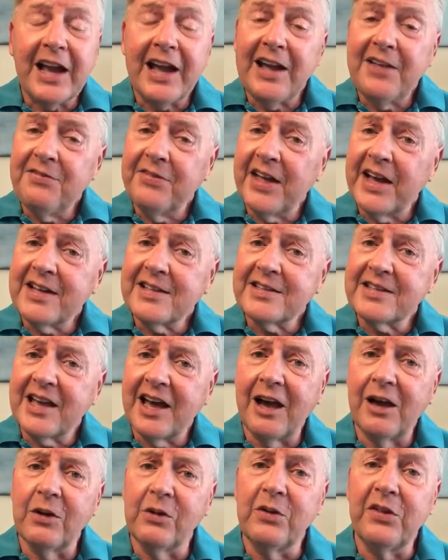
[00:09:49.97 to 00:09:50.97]
And that's
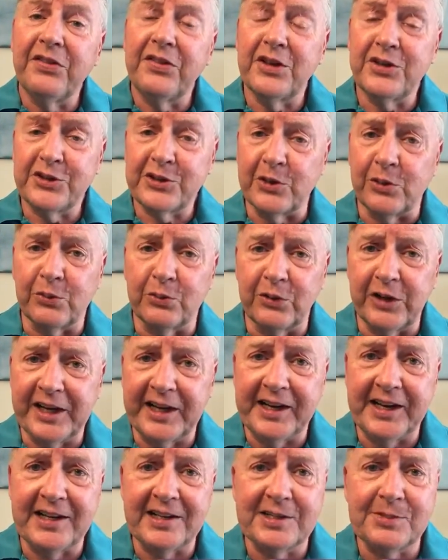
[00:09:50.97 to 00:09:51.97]
how the soul
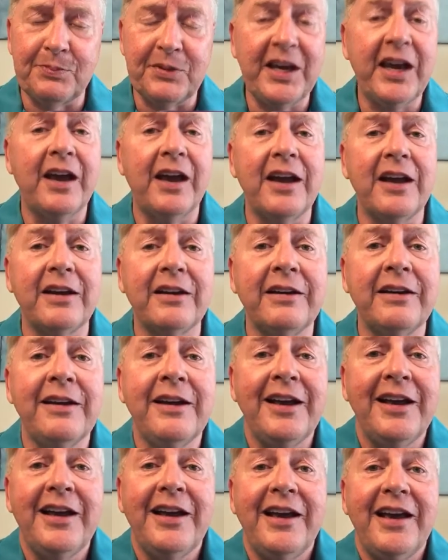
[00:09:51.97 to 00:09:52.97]
readings began.
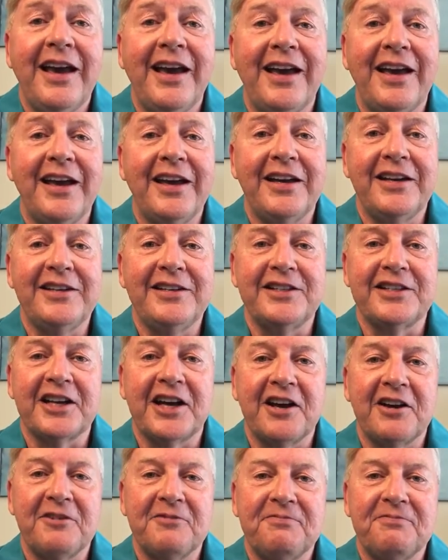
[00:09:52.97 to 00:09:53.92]
And